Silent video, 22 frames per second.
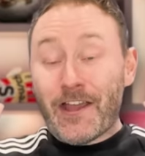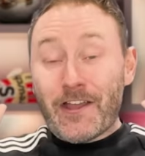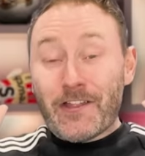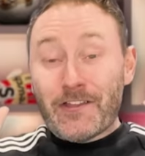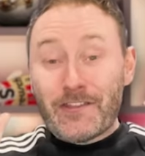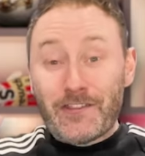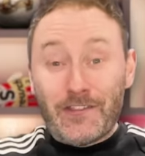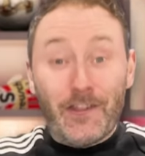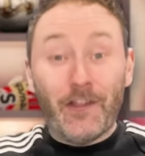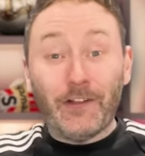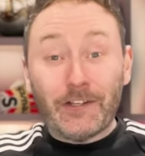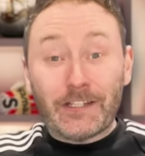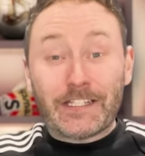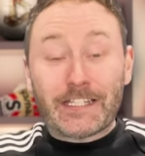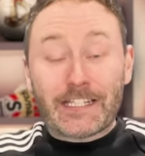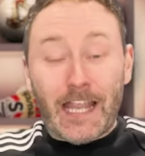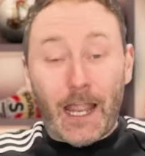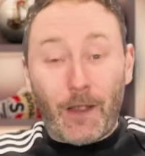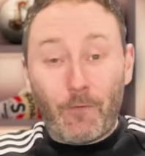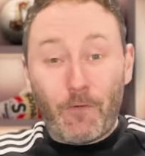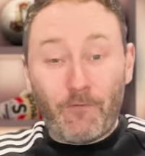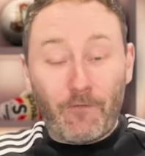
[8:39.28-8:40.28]
nuts
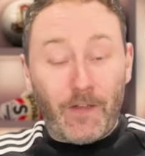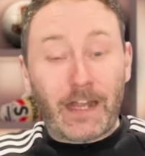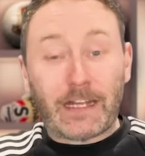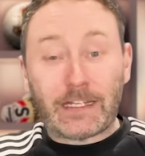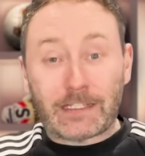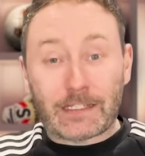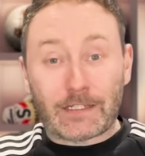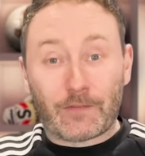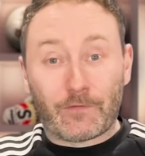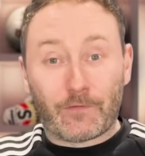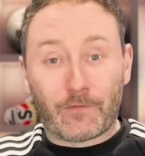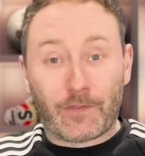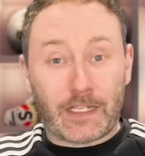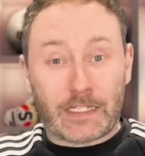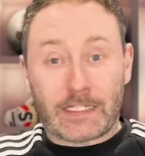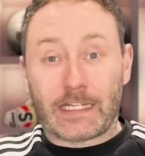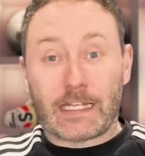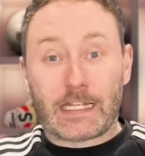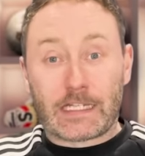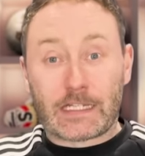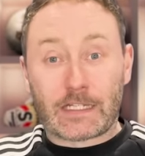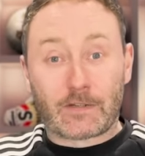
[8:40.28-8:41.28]
how effective this
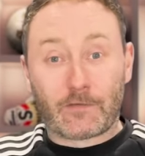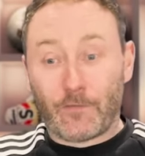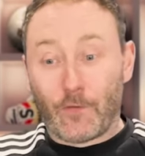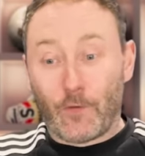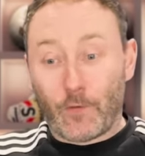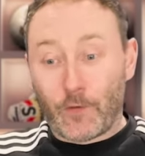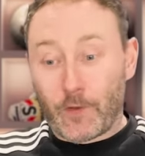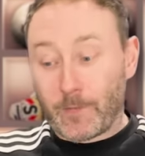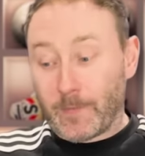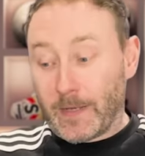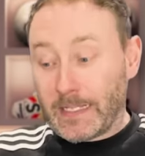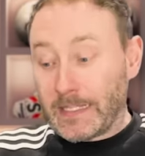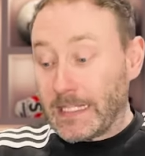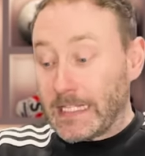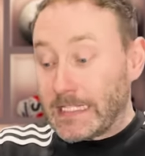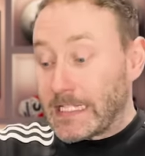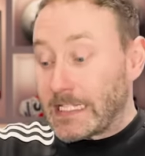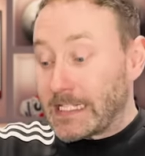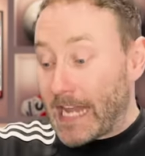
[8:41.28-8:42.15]
is for them. Like, this is